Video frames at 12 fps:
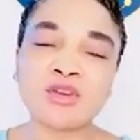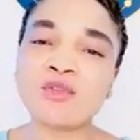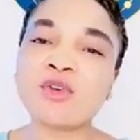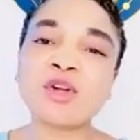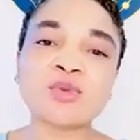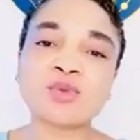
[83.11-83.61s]

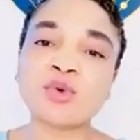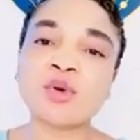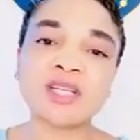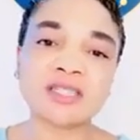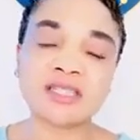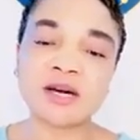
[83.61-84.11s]
You've got to
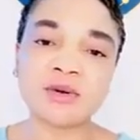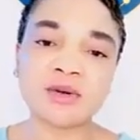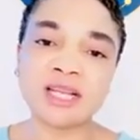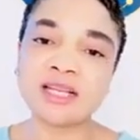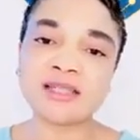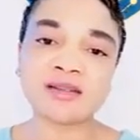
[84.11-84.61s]
tone it
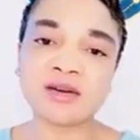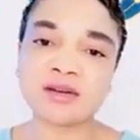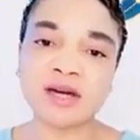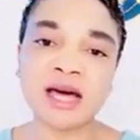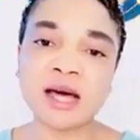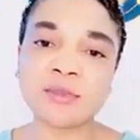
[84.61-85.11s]
down. It is not
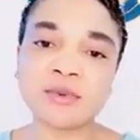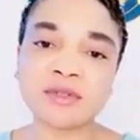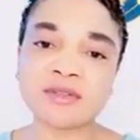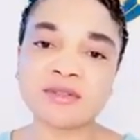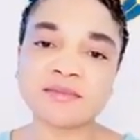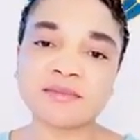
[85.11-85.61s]
going to
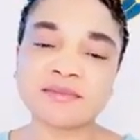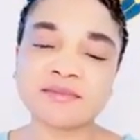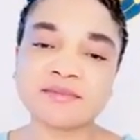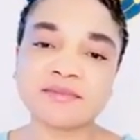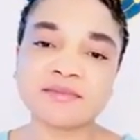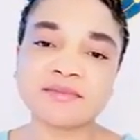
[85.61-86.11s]
happen."
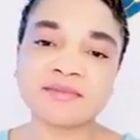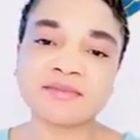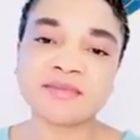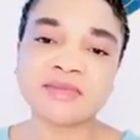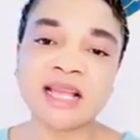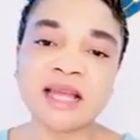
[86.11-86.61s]

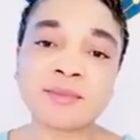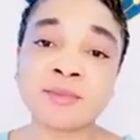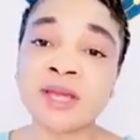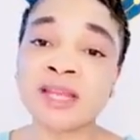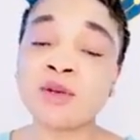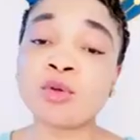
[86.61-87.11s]

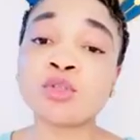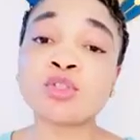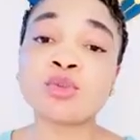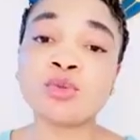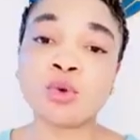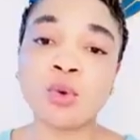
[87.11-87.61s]
But they
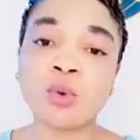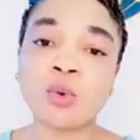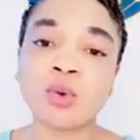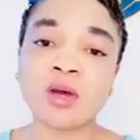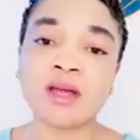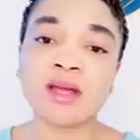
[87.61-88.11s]
don't know